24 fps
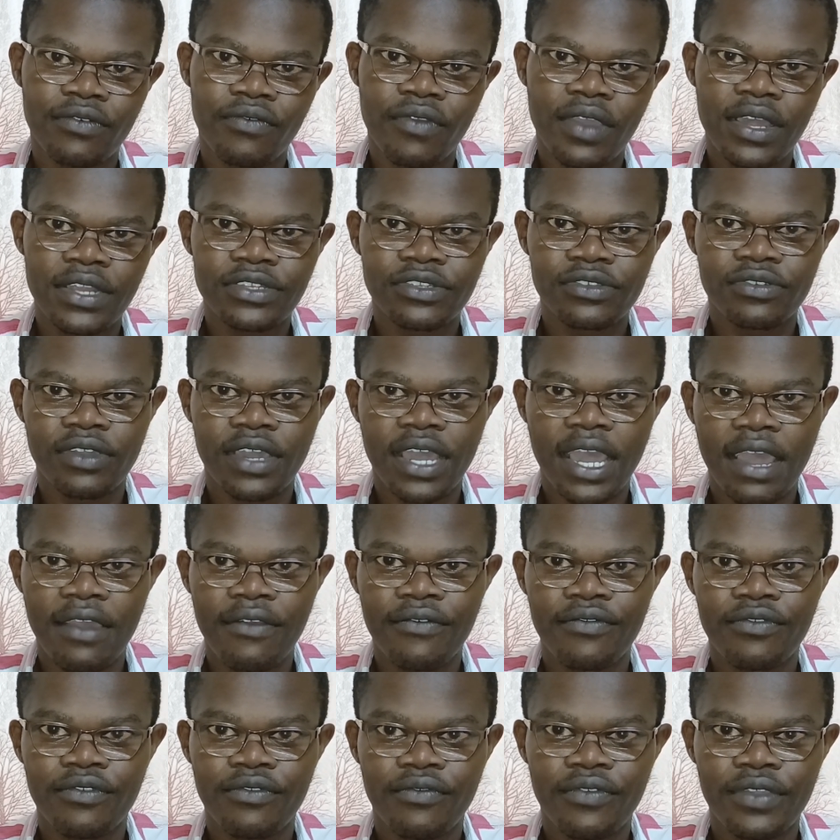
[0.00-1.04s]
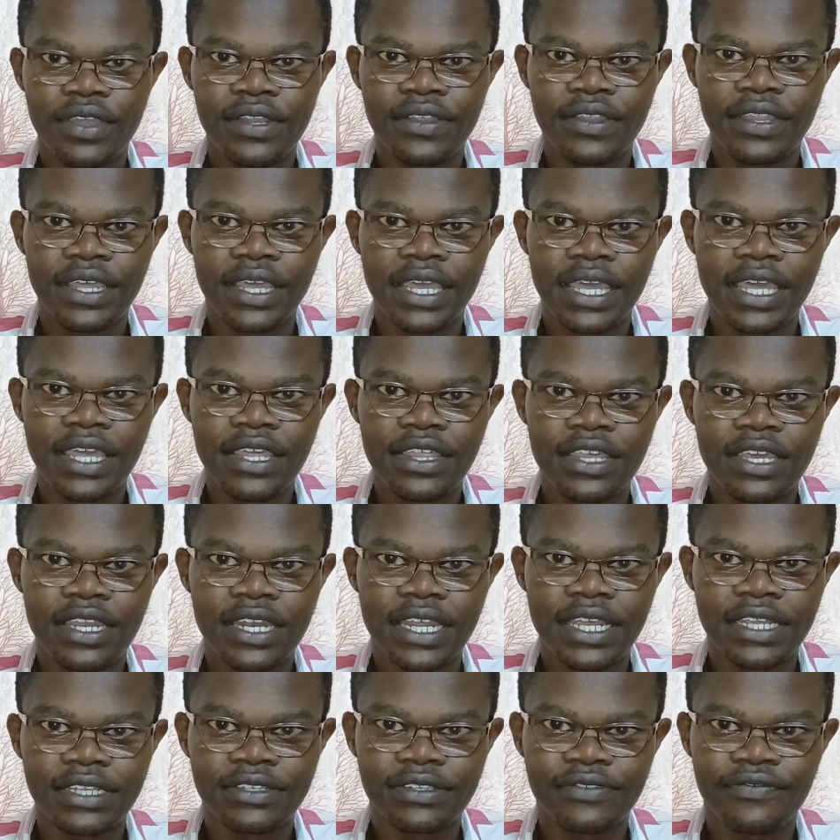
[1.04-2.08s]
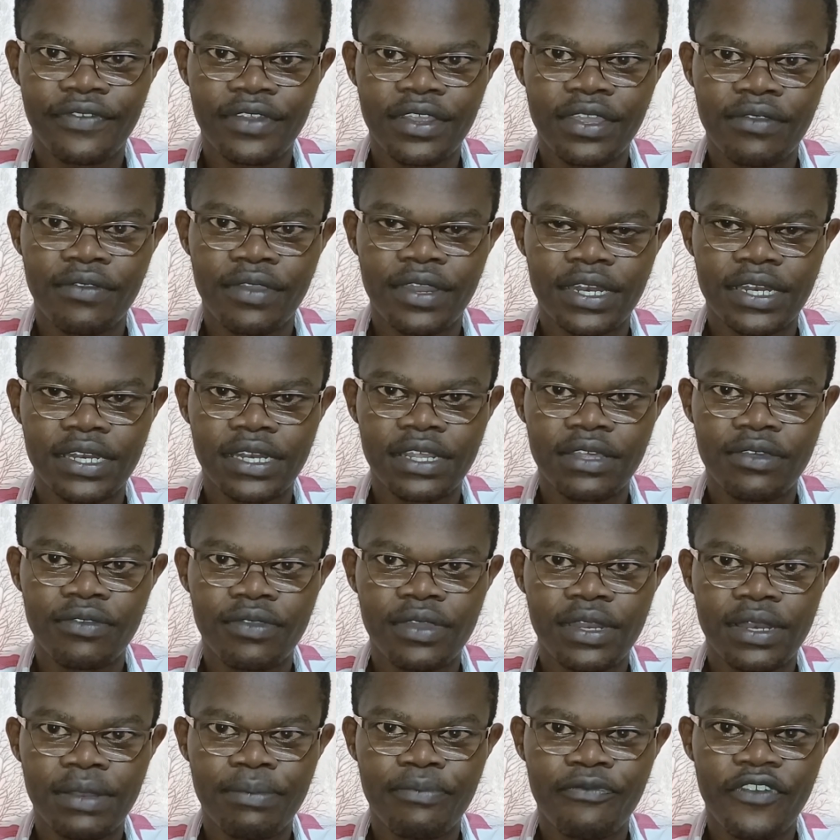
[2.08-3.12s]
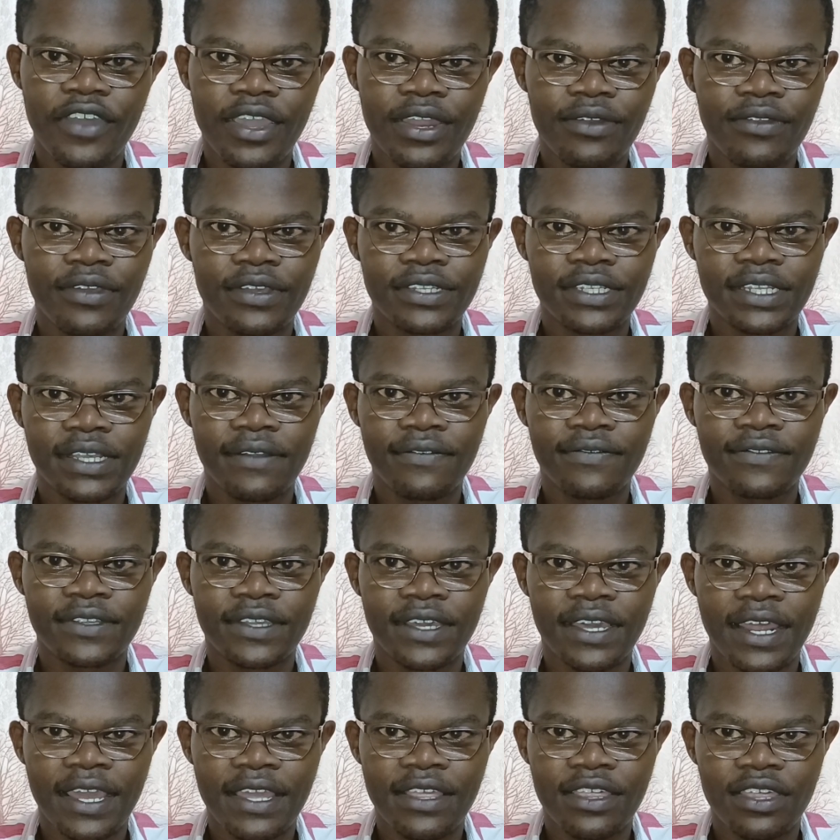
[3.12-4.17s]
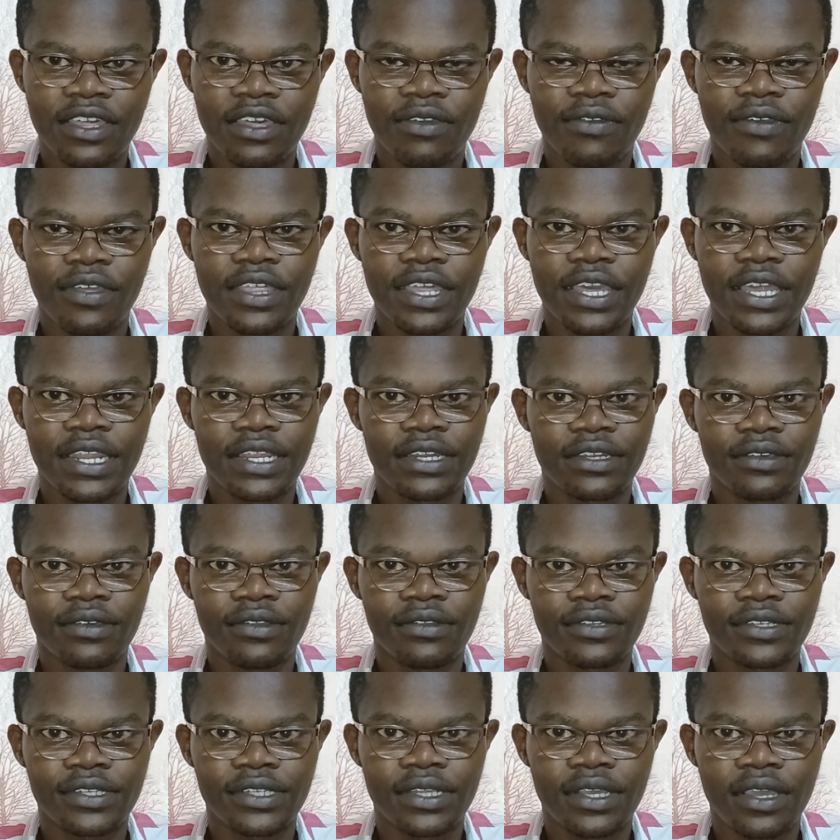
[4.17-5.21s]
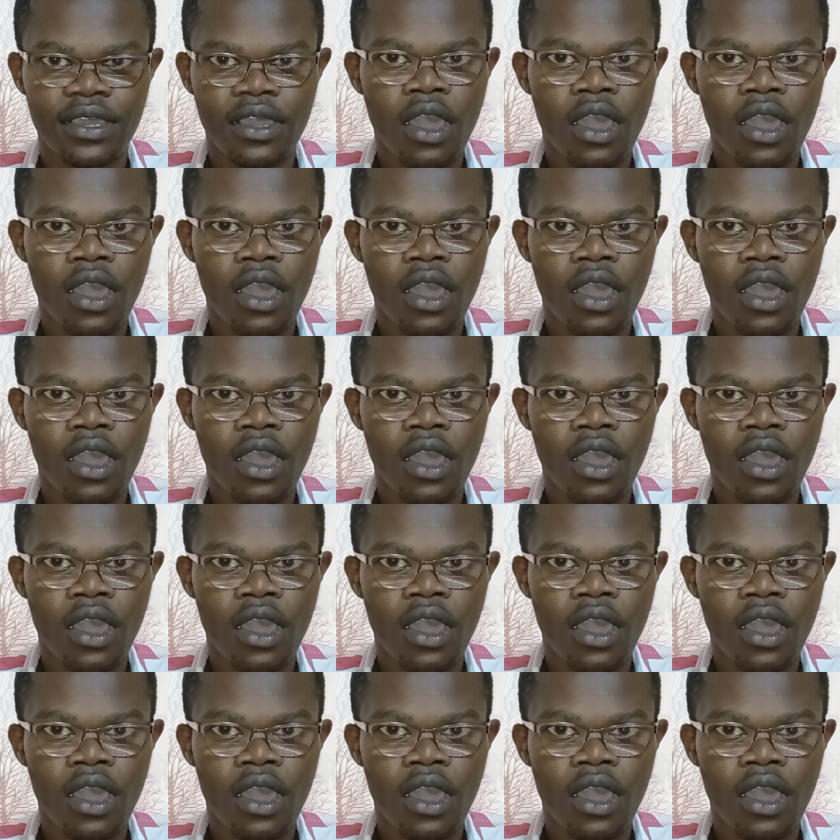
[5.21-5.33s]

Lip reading: once you feel the itchiness frequently, you will find yourself scratching your genitals.